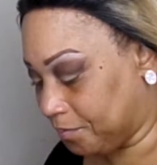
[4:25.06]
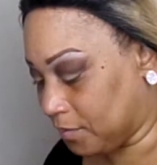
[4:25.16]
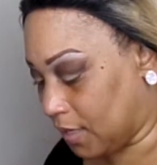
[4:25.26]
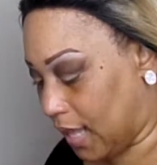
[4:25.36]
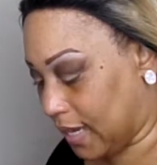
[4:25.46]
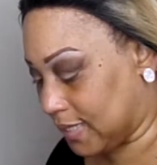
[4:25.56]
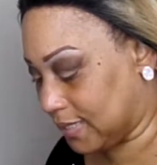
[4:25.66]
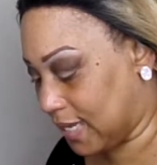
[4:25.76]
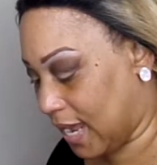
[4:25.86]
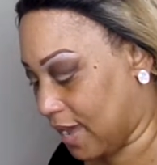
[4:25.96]
like I
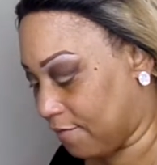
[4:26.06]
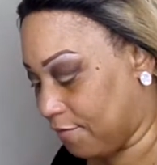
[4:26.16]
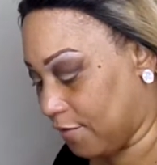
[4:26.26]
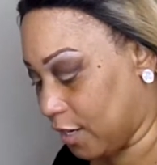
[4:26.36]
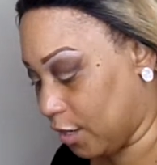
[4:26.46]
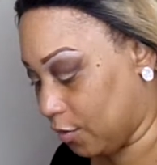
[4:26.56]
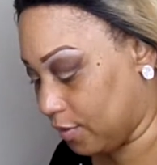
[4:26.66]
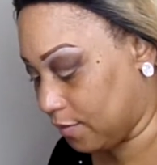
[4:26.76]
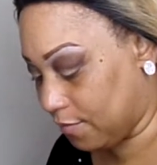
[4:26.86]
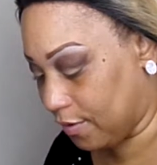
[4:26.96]
said, I have
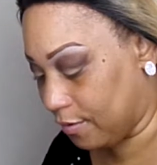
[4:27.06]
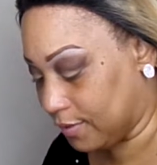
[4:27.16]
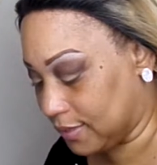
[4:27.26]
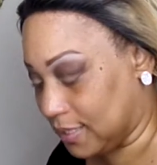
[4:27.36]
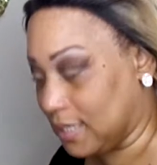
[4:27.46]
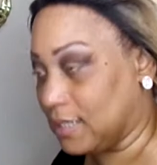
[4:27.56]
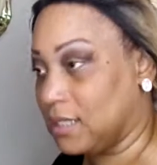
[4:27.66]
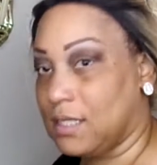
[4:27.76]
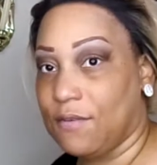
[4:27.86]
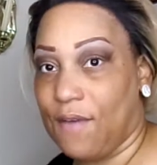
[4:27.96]
very, very
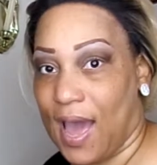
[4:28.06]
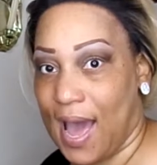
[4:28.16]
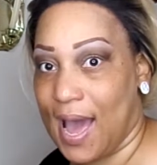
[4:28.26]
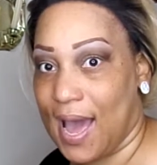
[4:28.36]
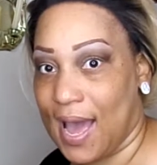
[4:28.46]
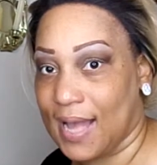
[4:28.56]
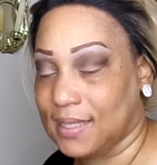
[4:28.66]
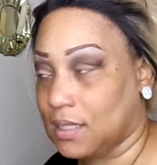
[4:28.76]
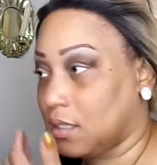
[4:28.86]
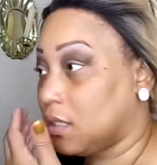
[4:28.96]
sensitive eyes,
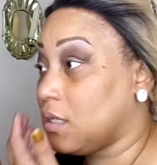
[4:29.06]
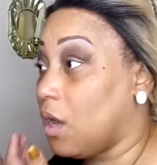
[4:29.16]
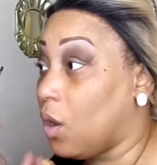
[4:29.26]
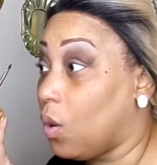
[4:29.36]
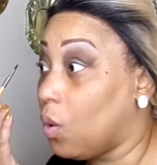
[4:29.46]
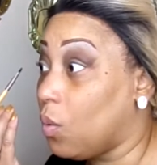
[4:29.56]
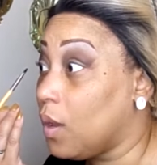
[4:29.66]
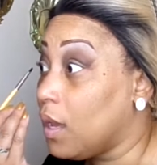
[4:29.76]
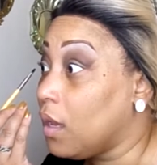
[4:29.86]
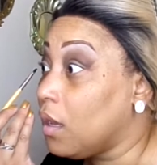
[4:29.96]
so
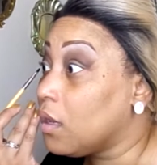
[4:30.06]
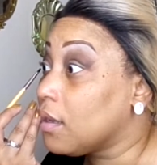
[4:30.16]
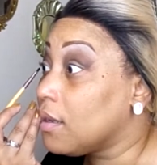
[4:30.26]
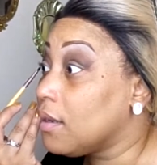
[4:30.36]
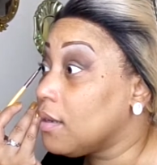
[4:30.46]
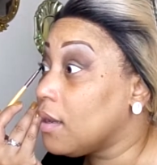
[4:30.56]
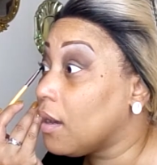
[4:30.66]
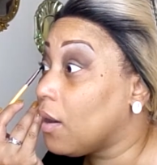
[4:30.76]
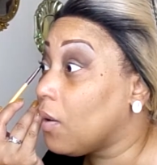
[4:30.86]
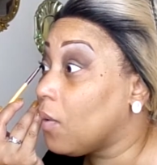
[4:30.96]

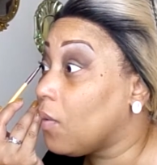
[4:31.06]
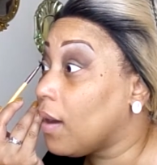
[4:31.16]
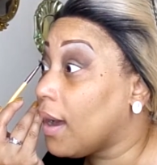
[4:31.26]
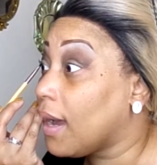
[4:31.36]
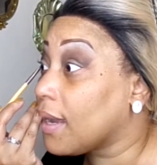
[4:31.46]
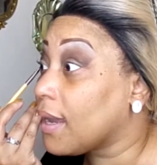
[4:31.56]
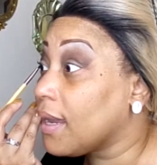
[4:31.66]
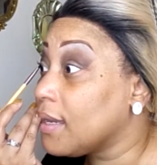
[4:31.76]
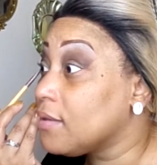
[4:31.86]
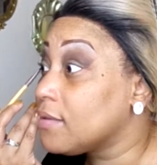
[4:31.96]
I
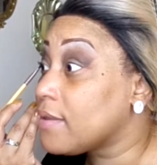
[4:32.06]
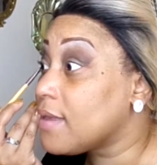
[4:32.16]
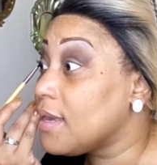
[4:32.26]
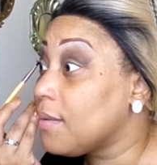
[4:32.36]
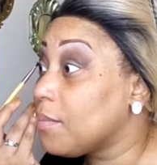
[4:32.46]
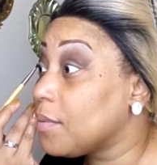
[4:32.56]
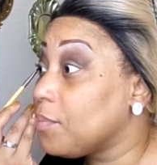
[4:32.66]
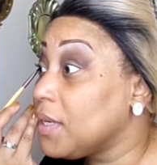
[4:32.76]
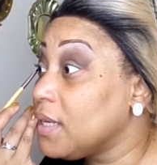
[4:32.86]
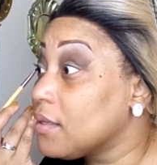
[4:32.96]
can't just get my
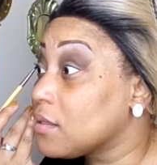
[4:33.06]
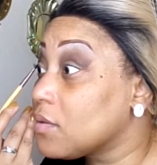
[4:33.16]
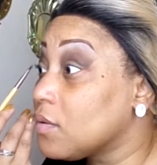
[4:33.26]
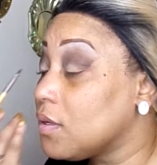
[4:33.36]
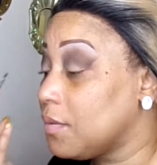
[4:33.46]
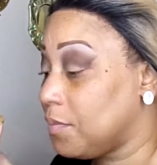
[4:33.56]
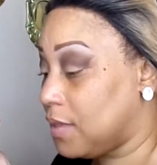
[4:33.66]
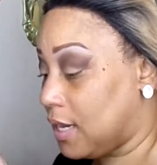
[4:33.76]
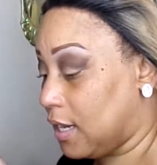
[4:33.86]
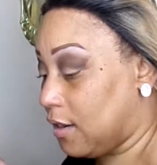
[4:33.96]
pencil up
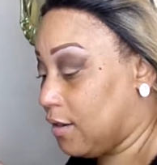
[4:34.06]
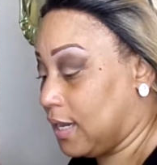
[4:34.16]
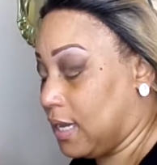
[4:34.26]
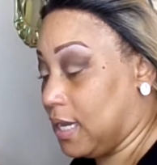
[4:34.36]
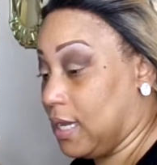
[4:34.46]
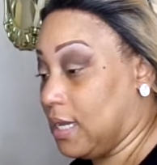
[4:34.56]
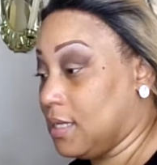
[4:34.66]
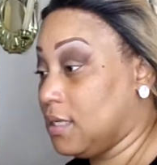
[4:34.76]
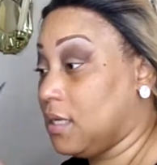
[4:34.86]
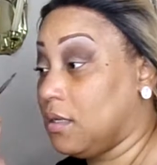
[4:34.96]
there
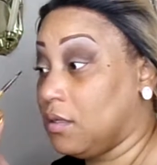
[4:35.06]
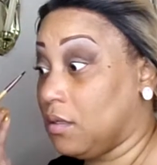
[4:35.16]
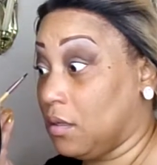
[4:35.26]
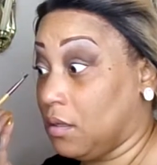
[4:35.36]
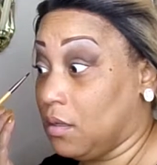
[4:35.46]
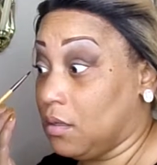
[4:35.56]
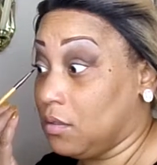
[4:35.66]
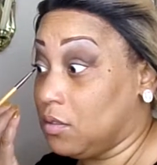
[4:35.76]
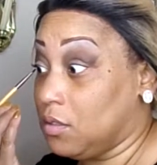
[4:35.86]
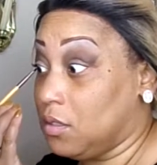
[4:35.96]
and
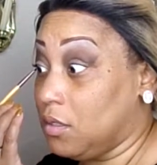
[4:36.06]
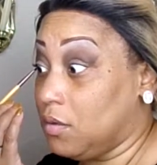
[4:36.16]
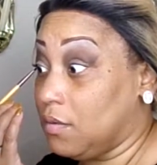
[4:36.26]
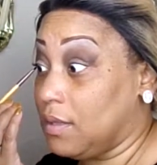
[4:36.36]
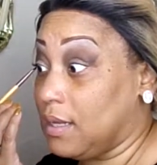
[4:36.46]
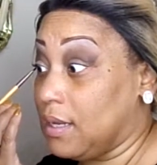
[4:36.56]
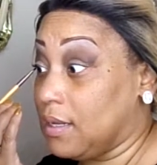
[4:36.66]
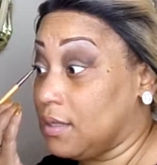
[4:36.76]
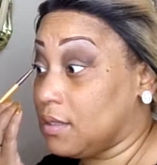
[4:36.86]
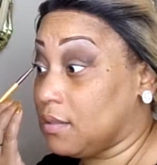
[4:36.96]
do
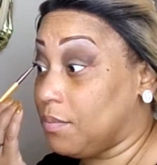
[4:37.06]
this